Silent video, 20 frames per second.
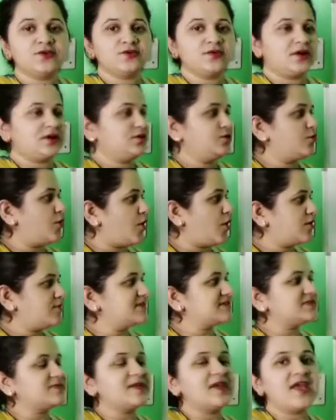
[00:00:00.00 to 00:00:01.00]
You all
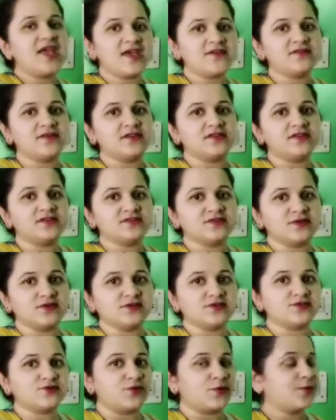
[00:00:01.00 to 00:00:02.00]
must be having this
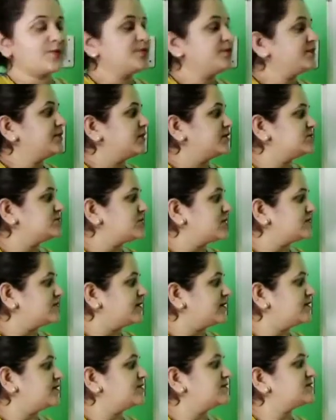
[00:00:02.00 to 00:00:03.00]
also. Now
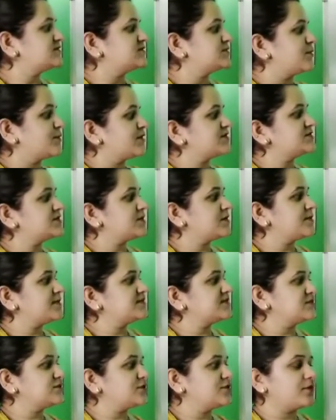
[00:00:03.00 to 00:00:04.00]
children, the storage
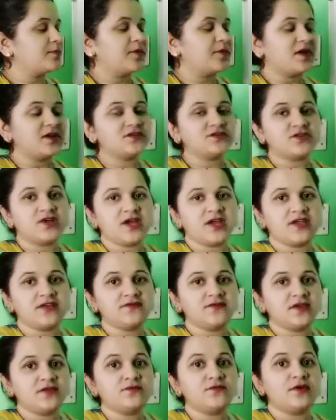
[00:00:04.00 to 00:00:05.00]
capacity of a pen
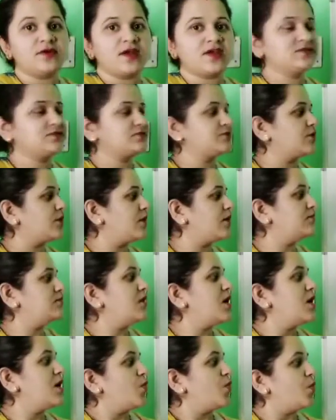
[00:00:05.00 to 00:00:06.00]
drive can vary from
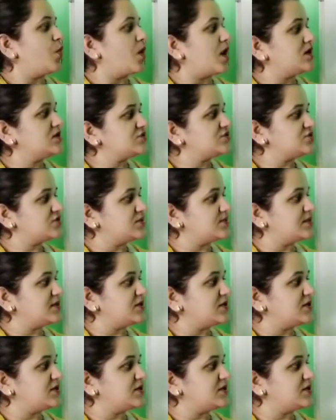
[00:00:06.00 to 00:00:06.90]
1 GB.